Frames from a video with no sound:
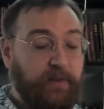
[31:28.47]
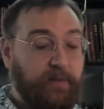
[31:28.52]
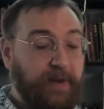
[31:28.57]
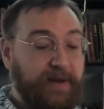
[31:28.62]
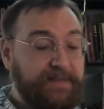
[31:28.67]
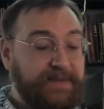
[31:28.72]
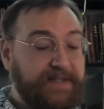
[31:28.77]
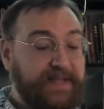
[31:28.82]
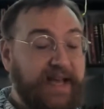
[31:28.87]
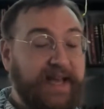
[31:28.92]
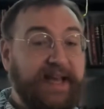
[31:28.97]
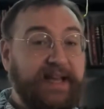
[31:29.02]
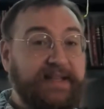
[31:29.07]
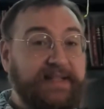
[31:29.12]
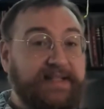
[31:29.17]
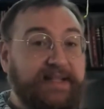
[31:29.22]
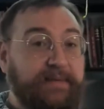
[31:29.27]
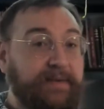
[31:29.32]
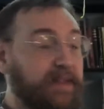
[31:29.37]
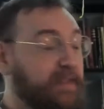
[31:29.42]
website and
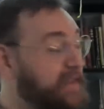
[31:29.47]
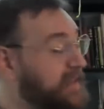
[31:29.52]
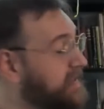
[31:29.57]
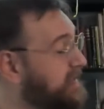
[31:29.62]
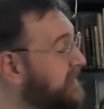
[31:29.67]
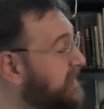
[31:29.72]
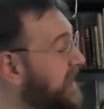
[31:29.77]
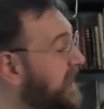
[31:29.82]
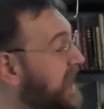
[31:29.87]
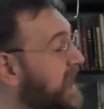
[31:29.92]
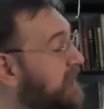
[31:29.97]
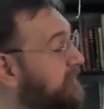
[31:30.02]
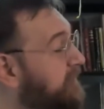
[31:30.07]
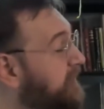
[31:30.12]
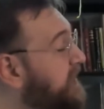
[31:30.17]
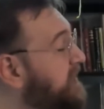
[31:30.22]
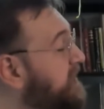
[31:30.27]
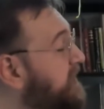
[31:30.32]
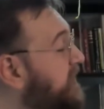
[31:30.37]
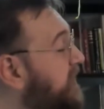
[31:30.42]
some of the things that they have
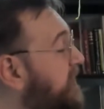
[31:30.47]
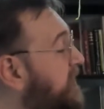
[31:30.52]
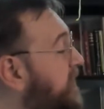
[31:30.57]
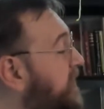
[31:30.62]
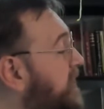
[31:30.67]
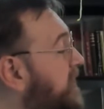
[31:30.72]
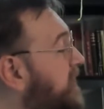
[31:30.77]
listed.